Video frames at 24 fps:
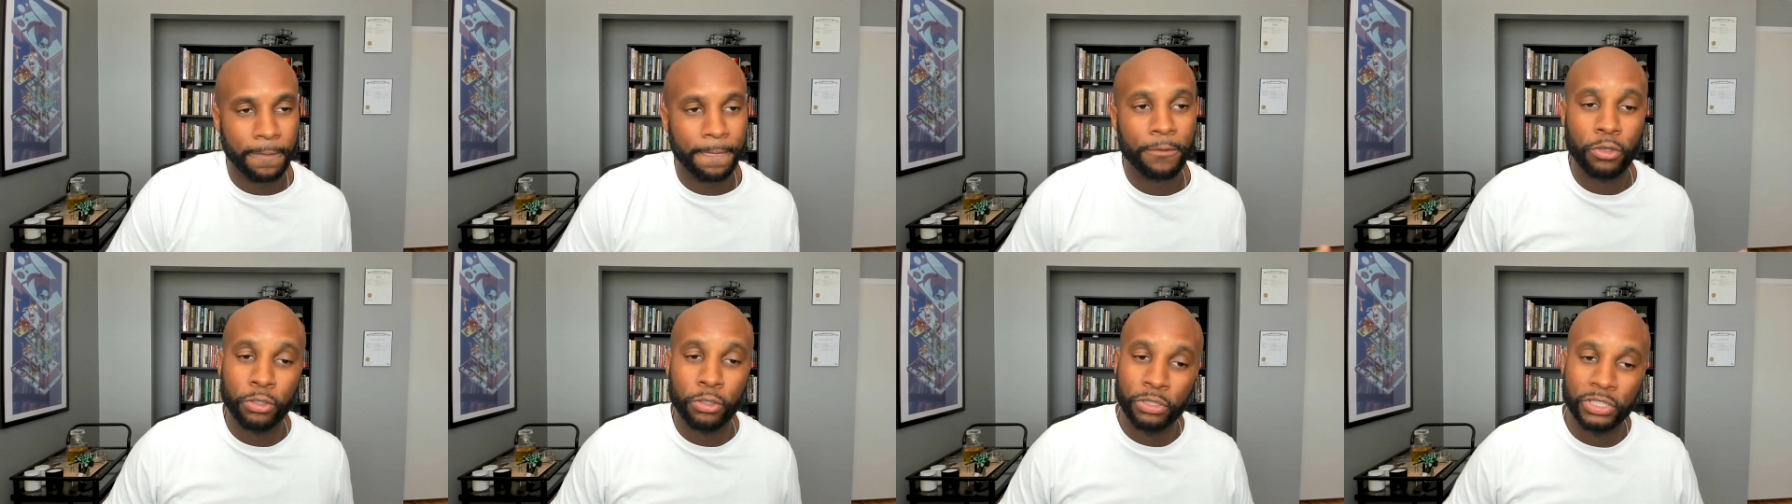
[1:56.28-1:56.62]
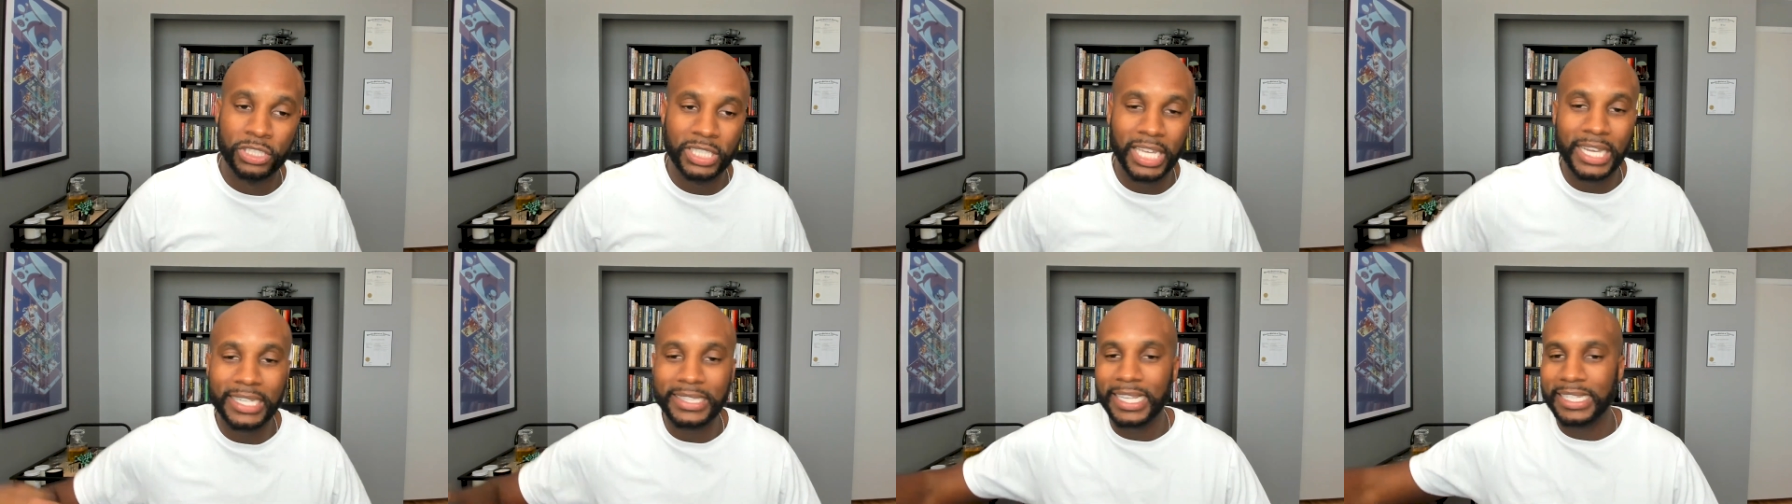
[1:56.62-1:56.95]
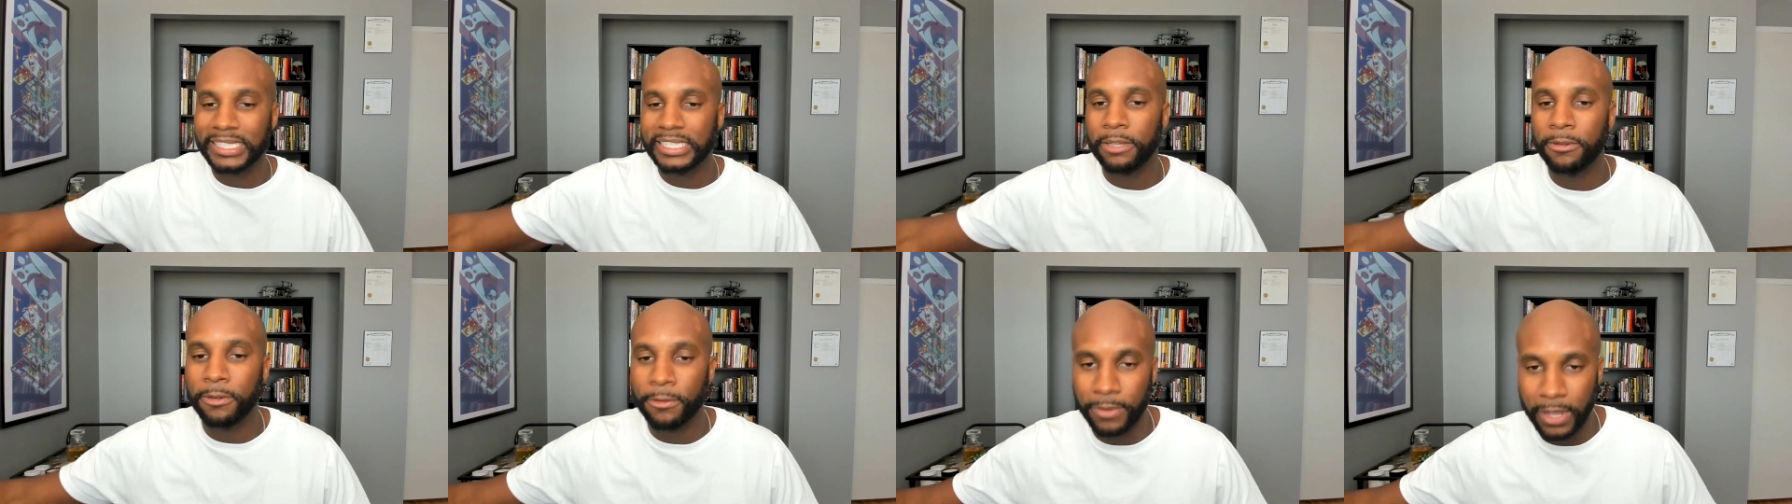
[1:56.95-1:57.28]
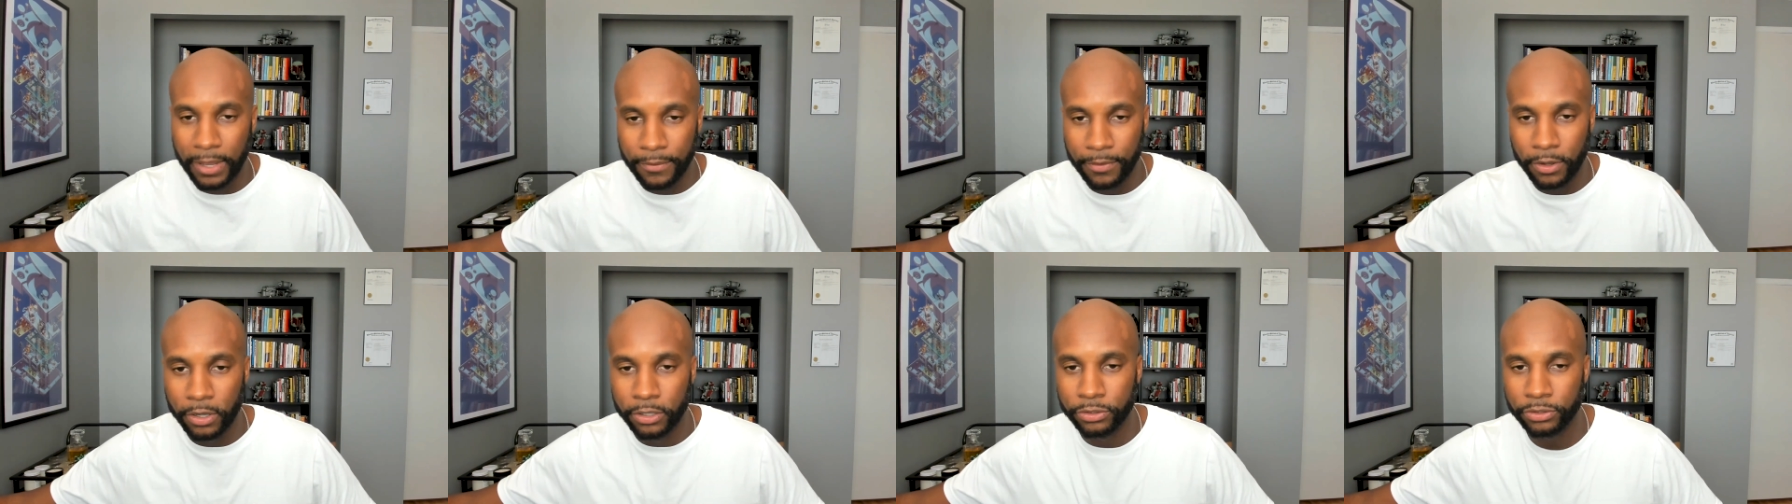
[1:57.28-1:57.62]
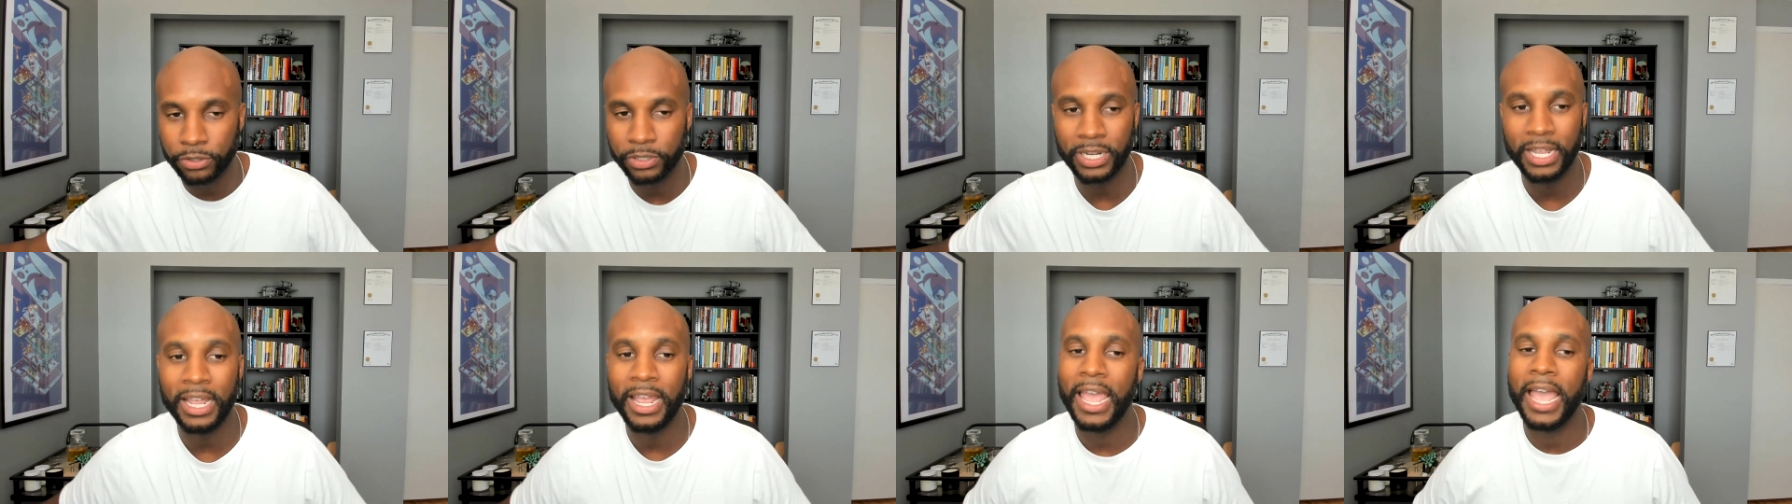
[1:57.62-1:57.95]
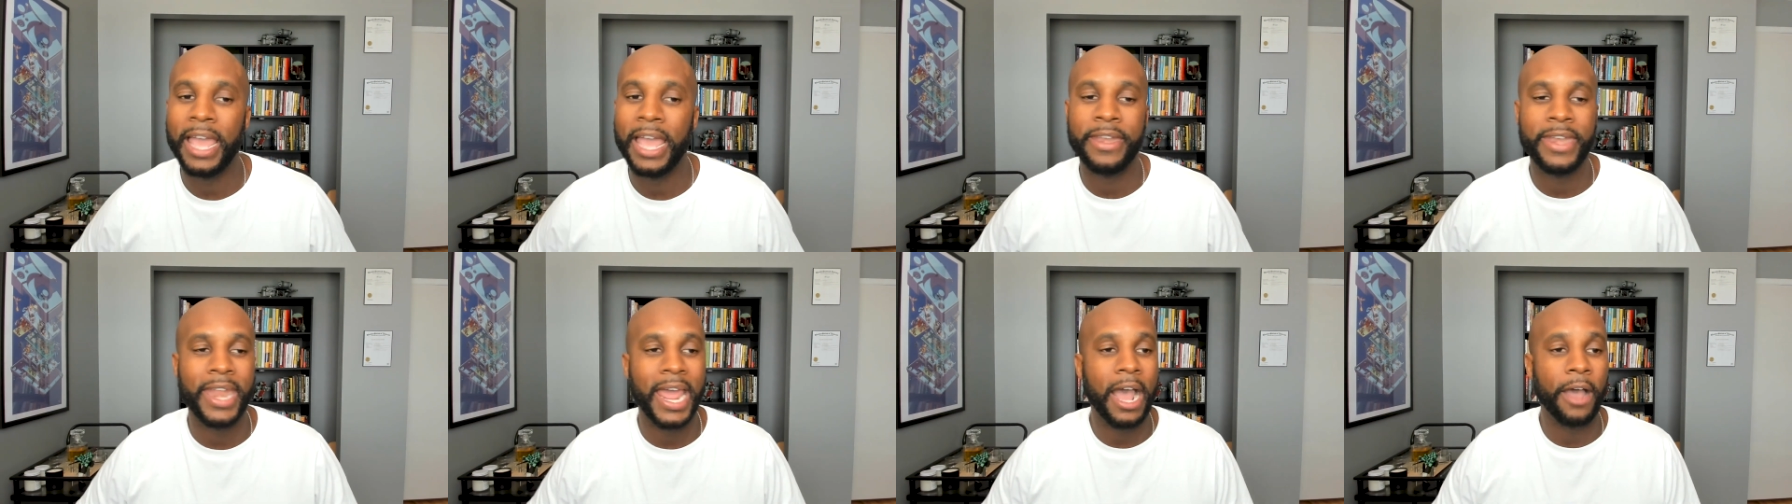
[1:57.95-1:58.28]
So you take that 7500
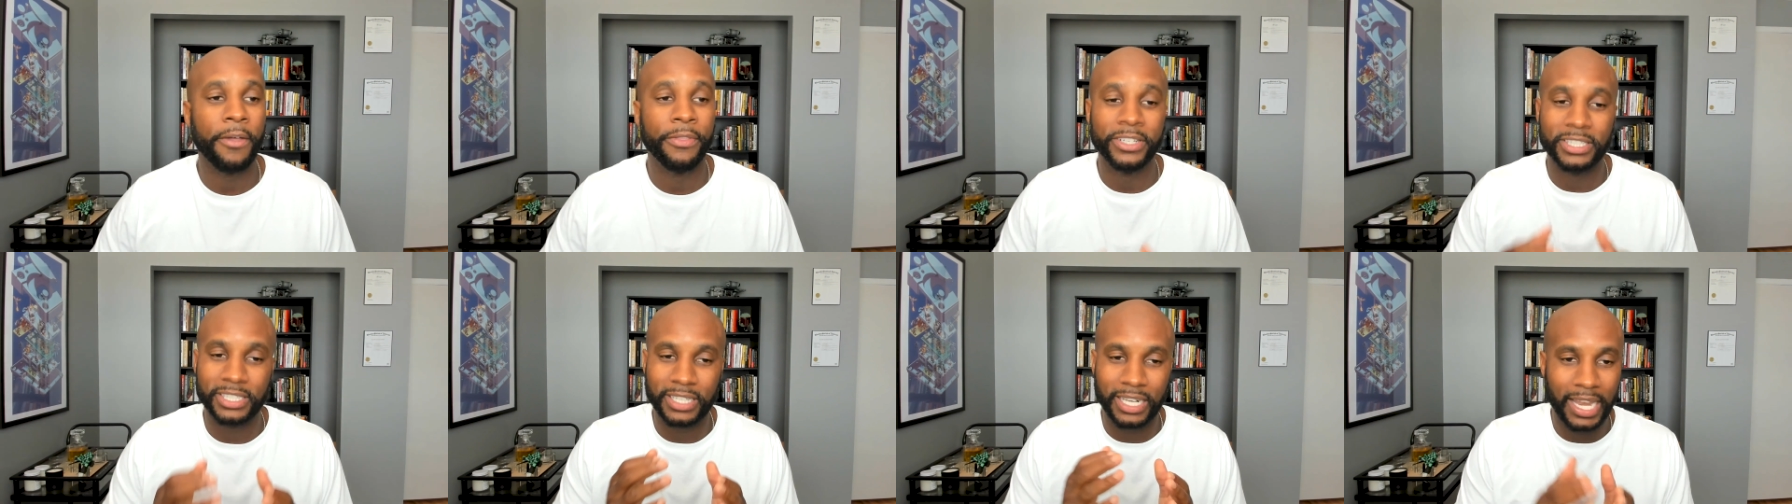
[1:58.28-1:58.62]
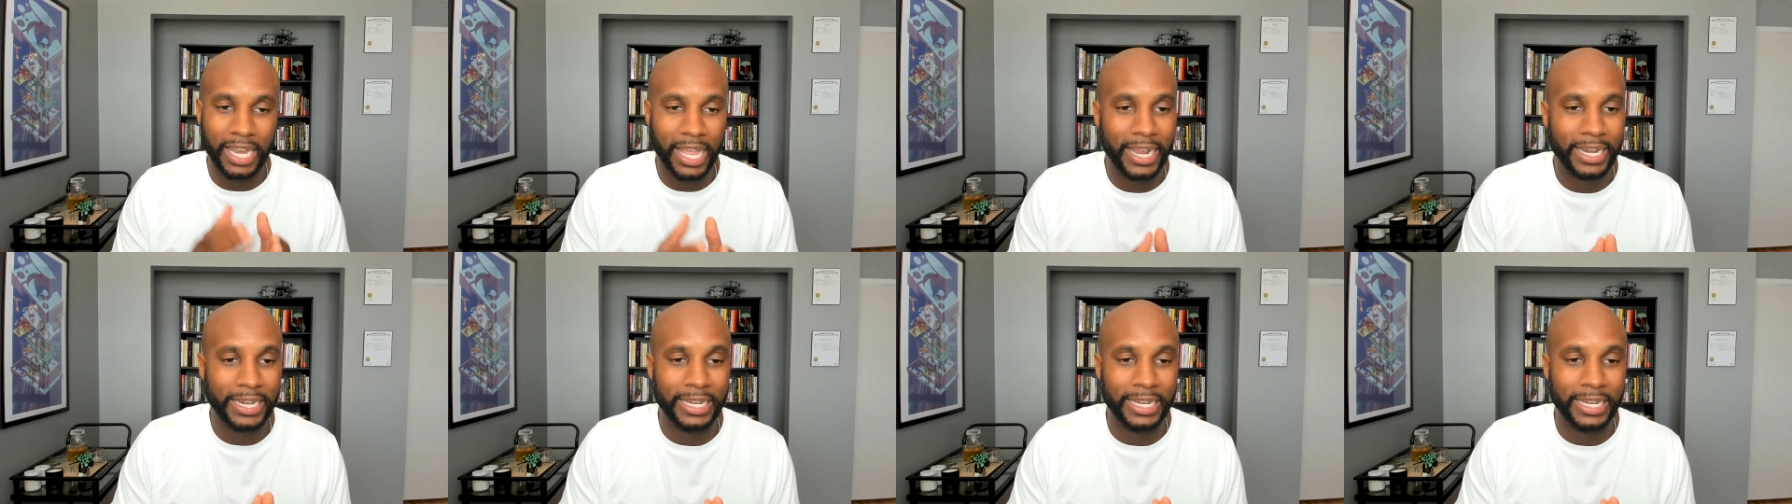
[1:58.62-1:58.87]
and now this client